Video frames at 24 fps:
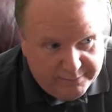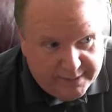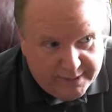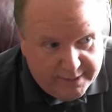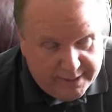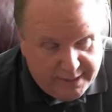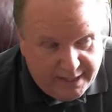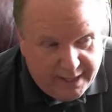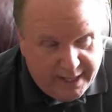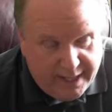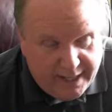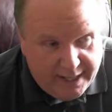
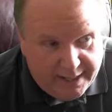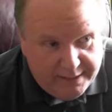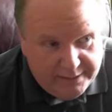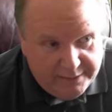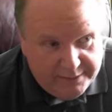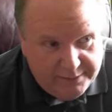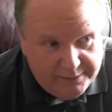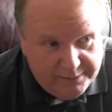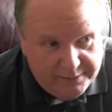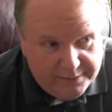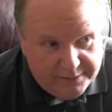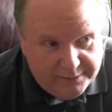today to
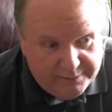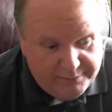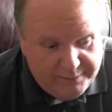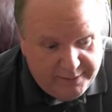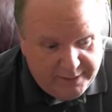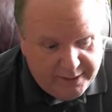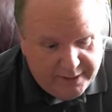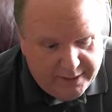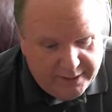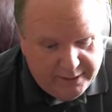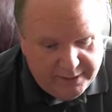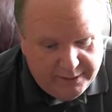do this
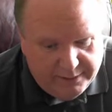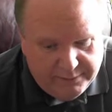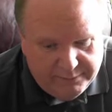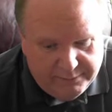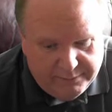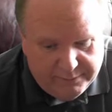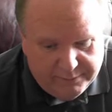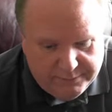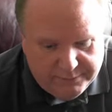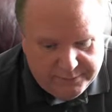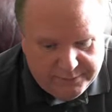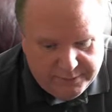video.
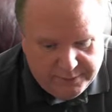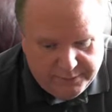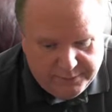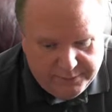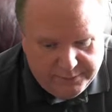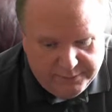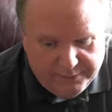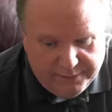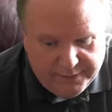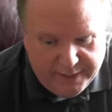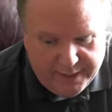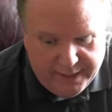
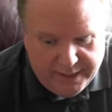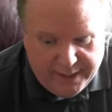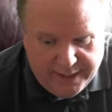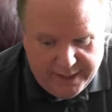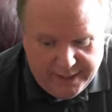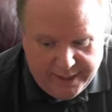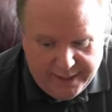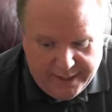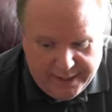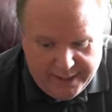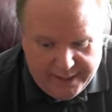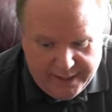So
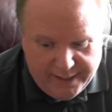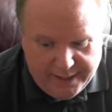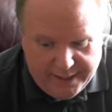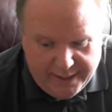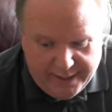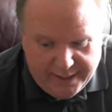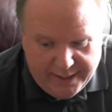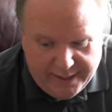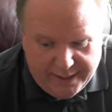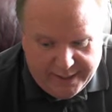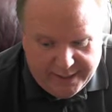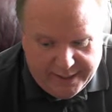
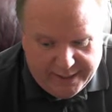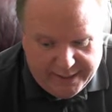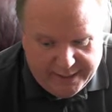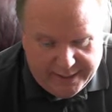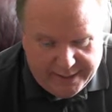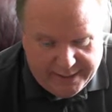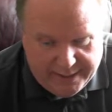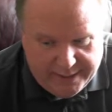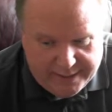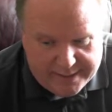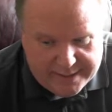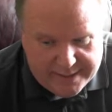
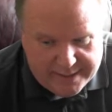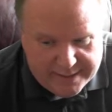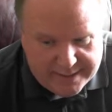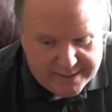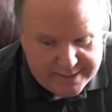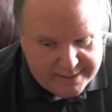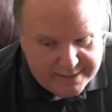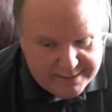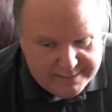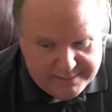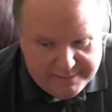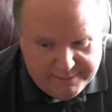it's
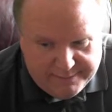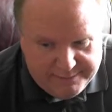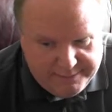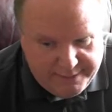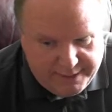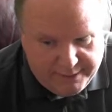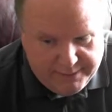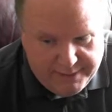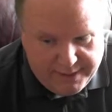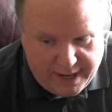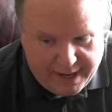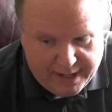just,
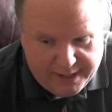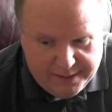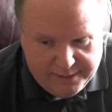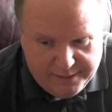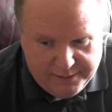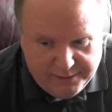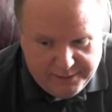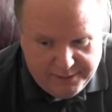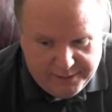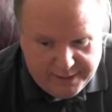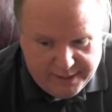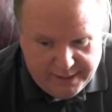I could
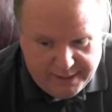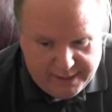do it